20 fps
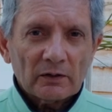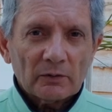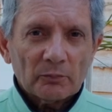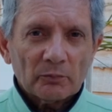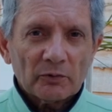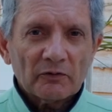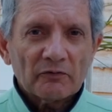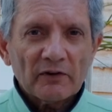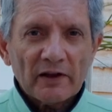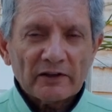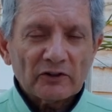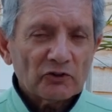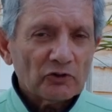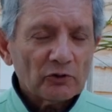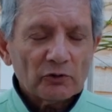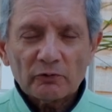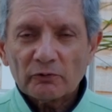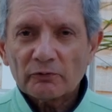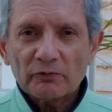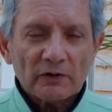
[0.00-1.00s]
prevent
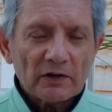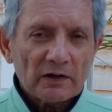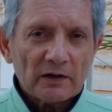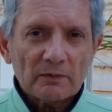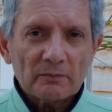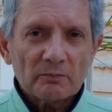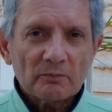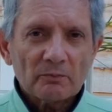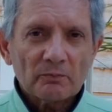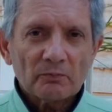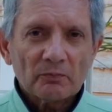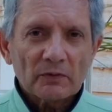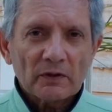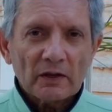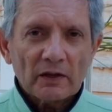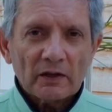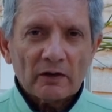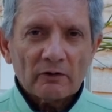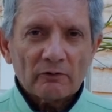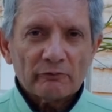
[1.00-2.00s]
you from
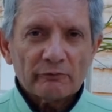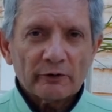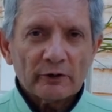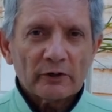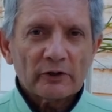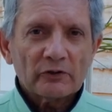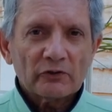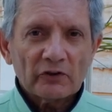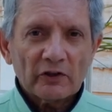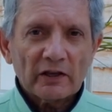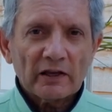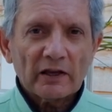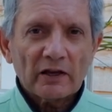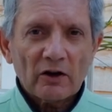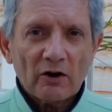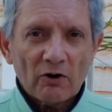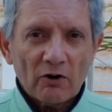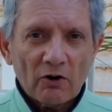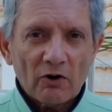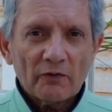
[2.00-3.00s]
focusing
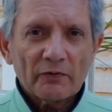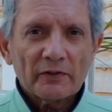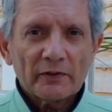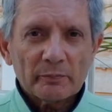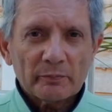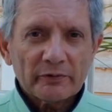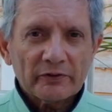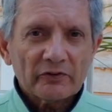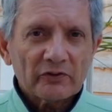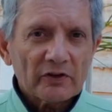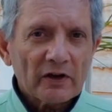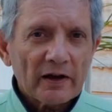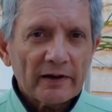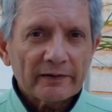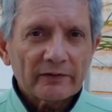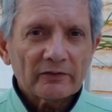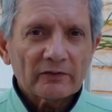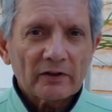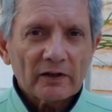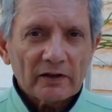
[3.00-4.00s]
on the
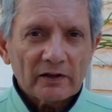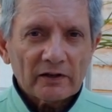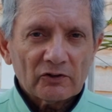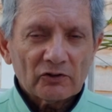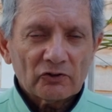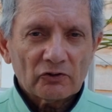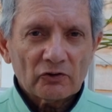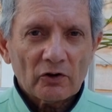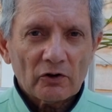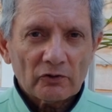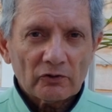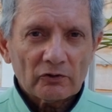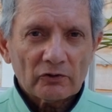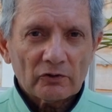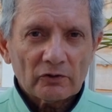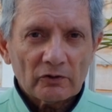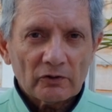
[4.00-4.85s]
precise shot,